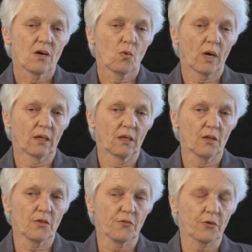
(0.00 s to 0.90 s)
Well,
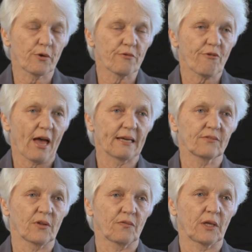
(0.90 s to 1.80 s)
the very
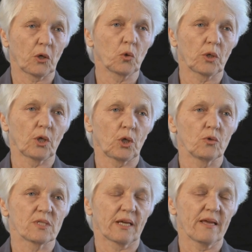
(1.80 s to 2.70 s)
fact that they're good at
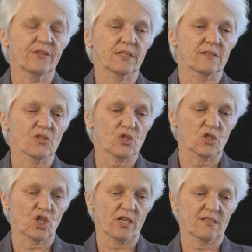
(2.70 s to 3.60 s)
using evidence
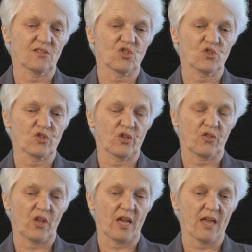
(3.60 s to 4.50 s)
suggests
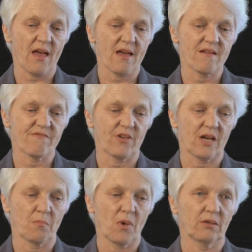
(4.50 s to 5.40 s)
that they have
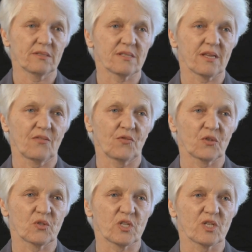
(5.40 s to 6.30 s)
a mindset
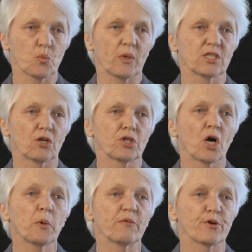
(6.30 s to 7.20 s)
that says we don't
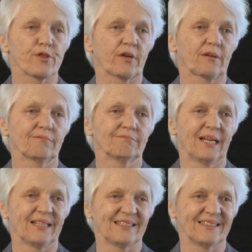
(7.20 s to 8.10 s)
know everything.
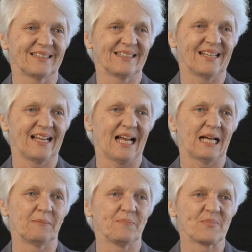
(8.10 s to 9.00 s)

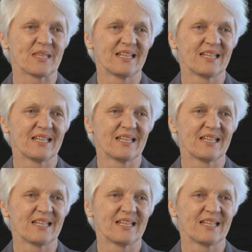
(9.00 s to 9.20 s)
Um,